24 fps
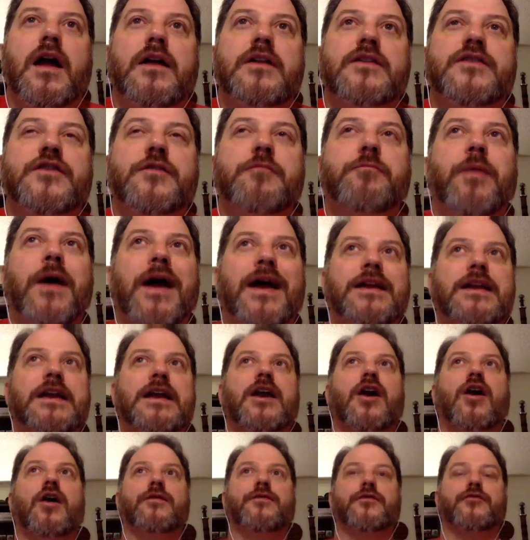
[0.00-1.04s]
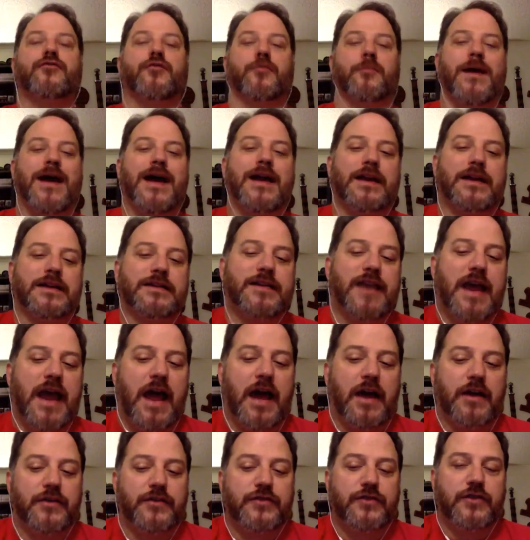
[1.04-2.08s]
Depending on the dramatic
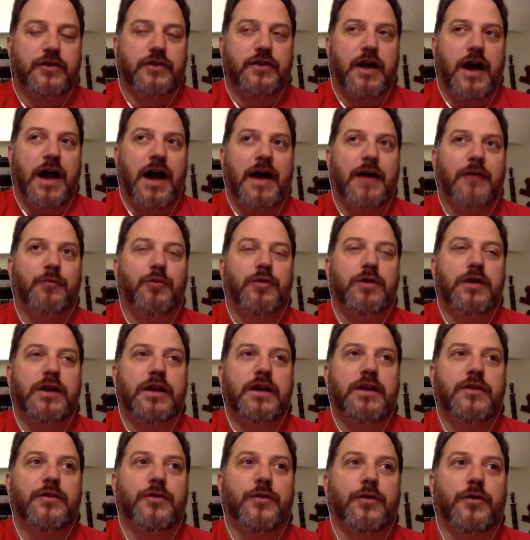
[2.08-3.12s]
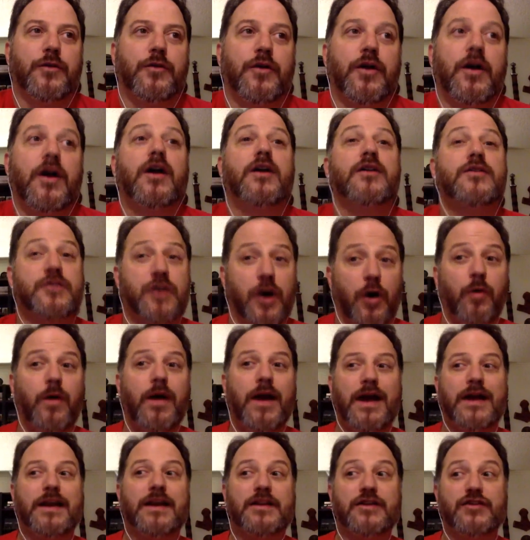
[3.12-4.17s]
task, I will either go
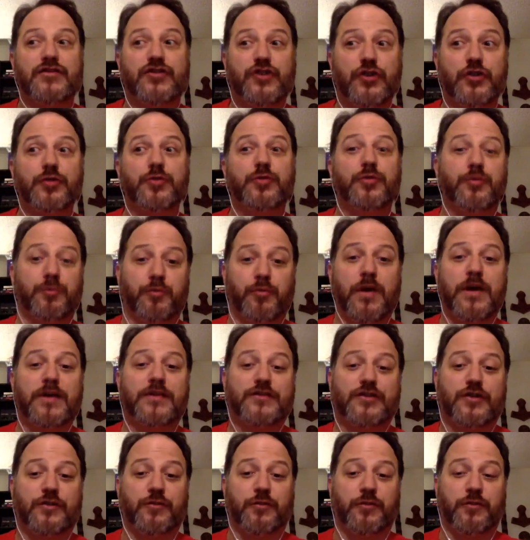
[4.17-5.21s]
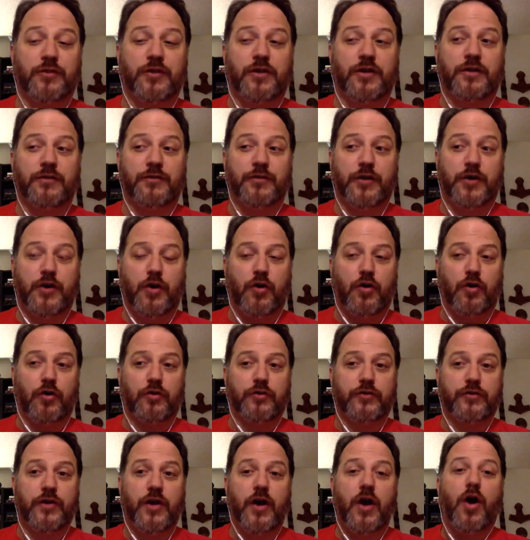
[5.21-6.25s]
ahead and do the rest of the
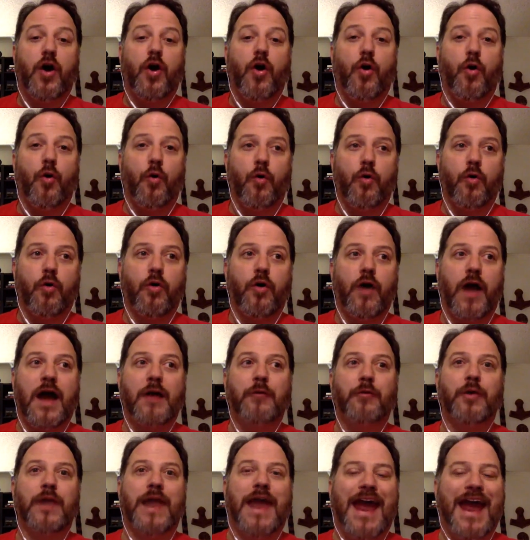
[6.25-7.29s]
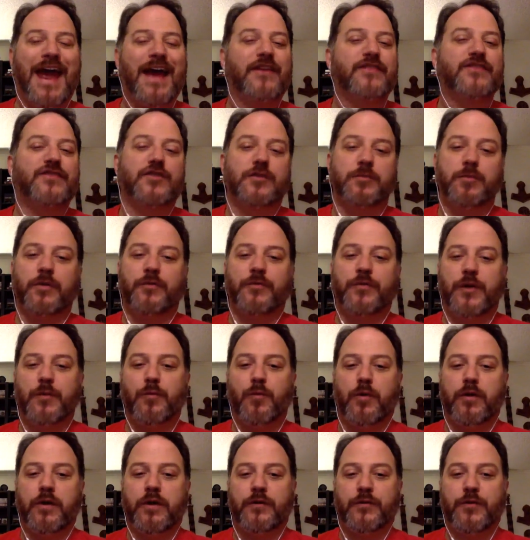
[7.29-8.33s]
cards, or I will ask them if they
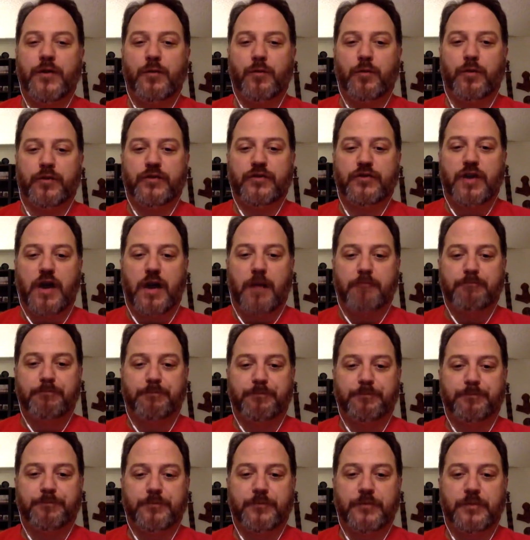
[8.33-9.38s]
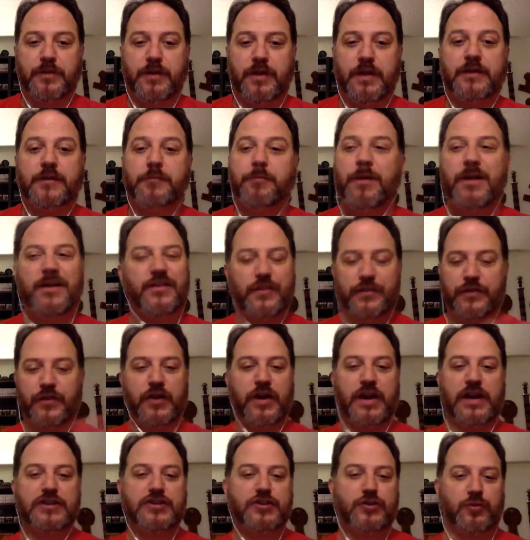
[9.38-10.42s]
want to stop. It depends on the
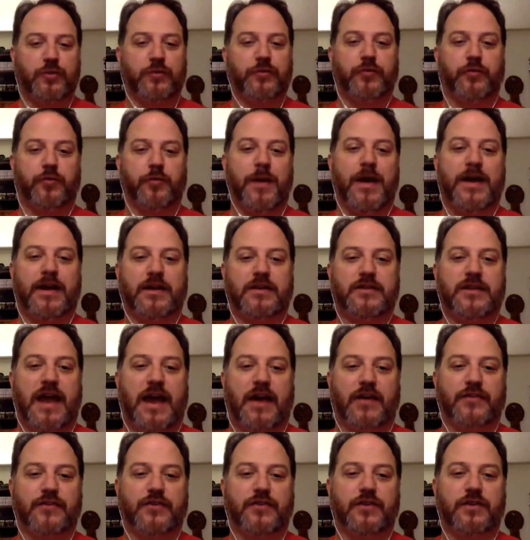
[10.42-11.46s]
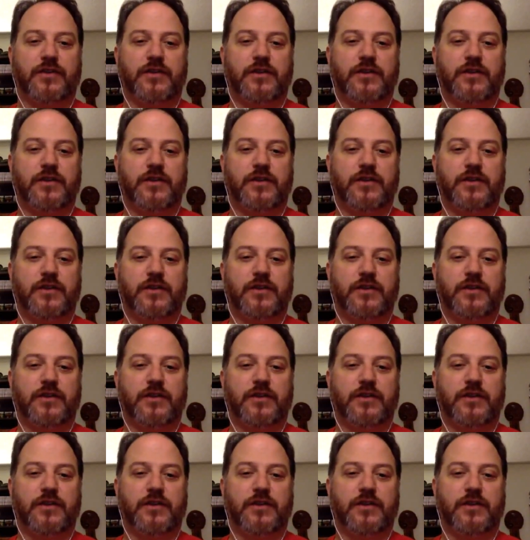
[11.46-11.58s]
nature of the dramatic task.